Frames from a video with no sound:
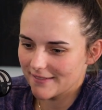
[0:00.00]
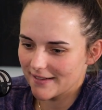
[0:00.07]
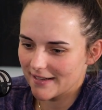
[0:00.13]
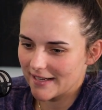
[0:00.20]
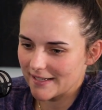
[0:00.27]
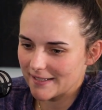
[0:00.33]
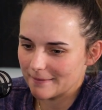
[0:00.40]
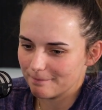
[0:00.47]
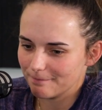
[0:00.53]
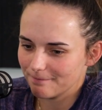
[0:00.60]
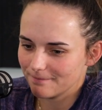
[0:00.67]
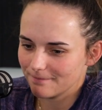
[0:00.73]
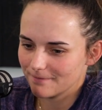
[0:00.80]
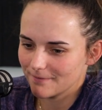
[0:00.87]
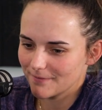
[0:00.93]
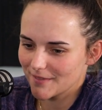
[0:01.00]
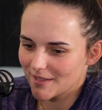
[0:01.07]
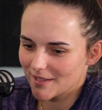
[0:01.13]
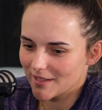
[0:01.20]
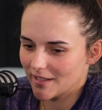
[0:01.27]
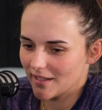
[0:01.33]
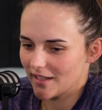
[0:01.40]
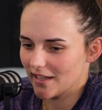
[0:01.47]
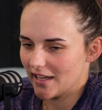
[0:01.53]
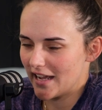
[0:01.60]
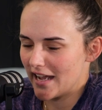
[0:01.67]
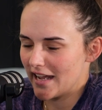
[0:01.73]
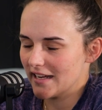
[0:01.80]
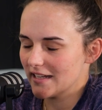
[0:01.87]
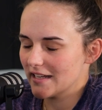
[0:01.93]
And
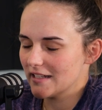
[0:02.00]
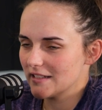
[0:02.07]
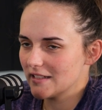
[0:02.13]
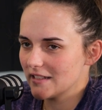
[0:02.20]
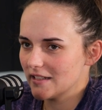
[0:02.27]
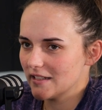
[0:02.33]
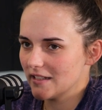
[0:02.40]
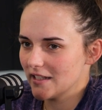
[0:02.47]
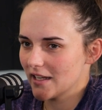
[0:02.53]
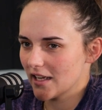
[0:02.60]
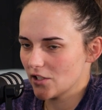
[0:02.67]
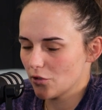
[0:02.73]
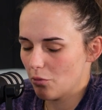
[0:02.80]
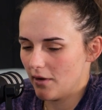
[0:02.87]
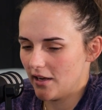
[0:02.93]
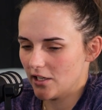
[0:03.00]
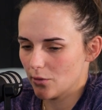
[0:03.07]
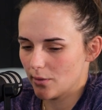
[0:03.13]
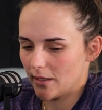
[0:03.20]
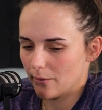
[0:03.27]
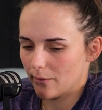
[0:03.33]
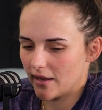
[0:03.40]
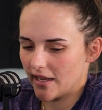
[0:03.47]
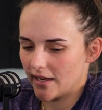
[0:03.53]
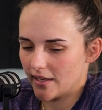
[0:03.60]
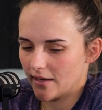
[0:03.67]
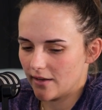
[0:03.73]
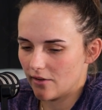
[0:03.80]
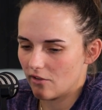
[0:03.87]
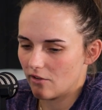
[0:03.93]
yeah,
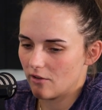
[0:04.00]
2021,